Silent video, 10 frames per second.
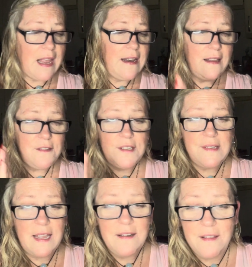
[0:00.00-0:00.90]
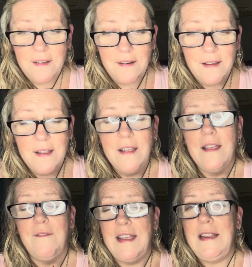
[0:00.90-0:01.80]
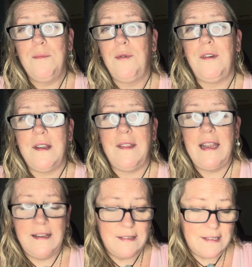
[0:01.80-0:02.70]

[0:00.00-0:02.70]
And just another very important thing